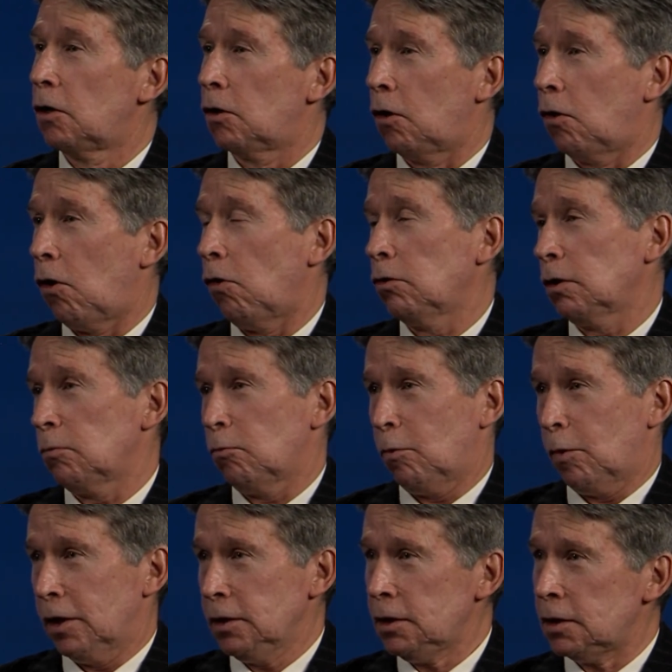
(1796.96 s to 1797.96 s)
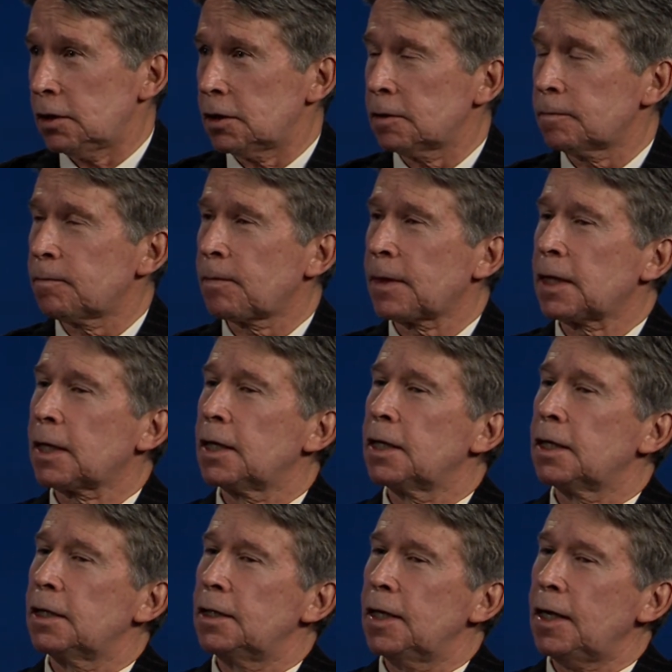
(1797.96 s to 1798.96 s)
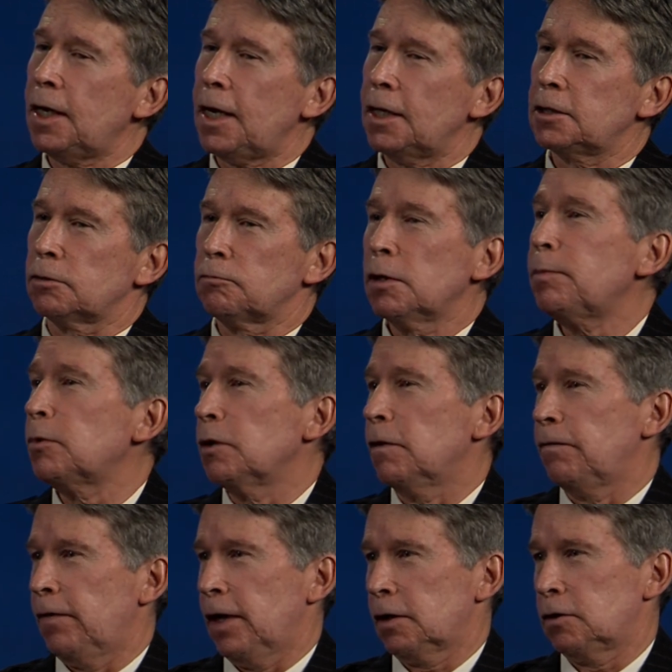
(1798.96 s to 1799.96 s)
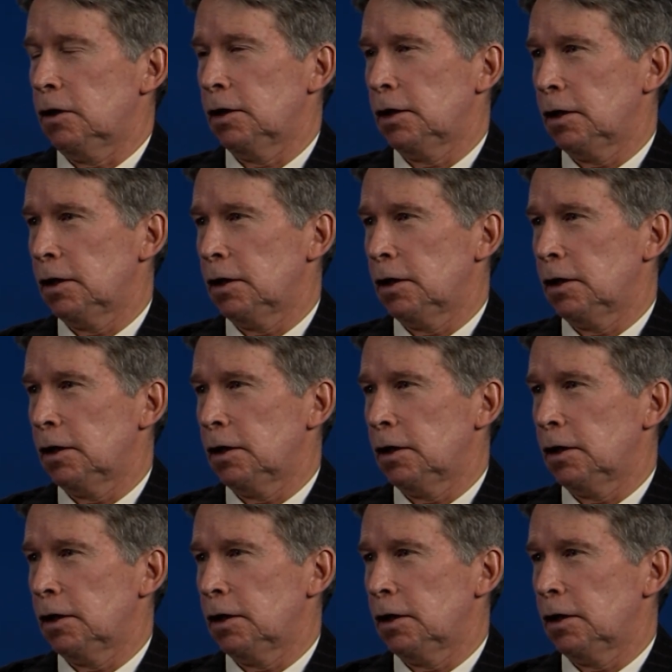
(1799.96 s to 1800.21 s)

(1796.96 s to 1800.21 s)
all at once, that has a ripple effect on the